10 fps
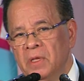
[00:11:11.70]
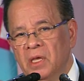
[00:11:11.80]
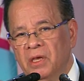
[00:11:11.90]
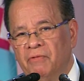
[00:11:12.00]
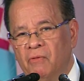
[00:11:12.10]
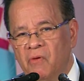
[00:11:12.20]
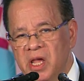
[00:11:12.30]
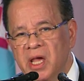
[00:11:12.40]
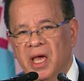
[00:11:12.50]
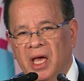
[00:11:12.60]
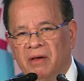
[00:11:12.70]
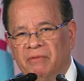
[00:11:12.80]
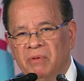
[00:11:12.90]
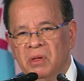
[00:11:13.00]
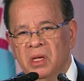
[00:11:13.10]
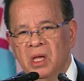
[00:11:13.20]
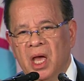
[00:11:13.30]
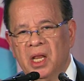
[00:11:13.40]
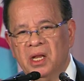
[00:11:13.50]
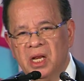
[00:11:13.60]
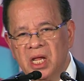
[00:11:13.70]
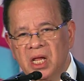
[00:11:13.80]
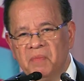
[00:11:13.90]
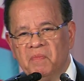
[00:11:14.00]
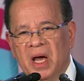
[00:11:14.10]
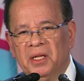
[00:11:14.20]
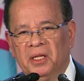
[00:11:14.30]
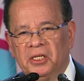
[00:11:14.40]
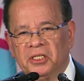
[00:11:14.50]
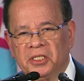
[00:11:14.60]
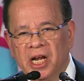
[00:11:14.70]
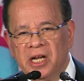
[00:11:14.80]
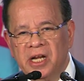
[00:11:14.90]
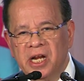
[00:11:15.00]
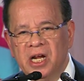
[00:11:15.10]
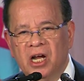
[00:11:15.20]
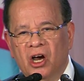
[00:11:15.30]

if we have a deep understanding